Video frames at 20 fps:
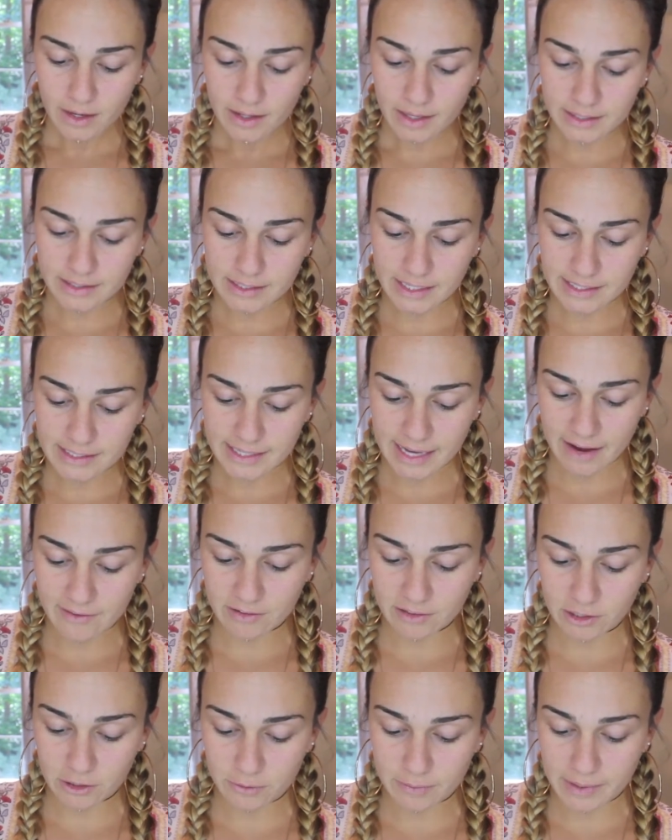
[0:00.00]
it's nice to have a
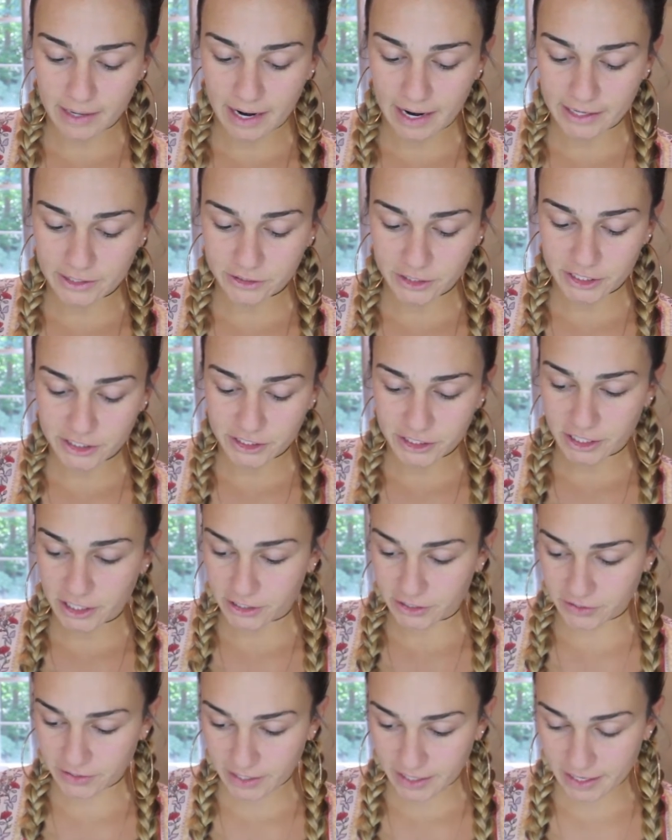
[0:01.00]
little bit of hydration
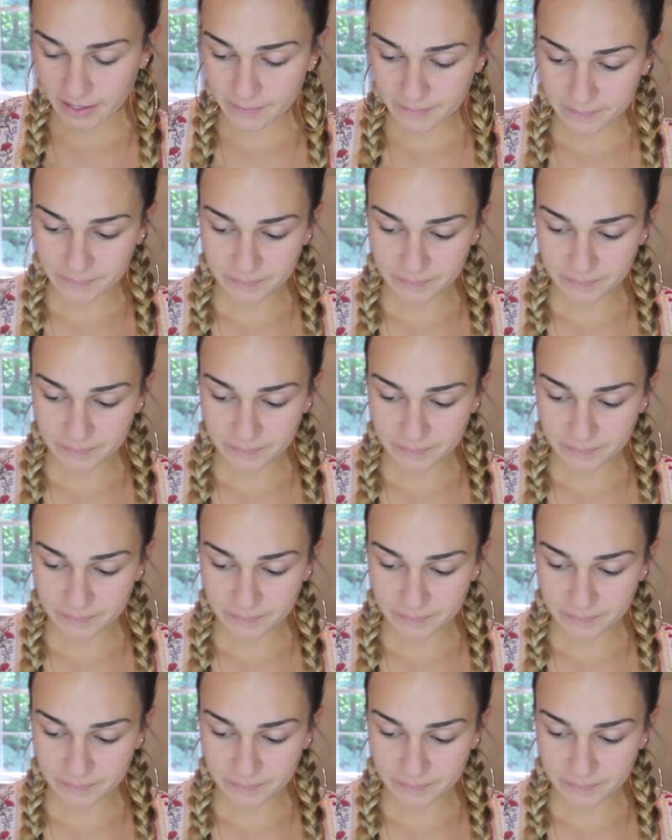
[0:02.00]
under there.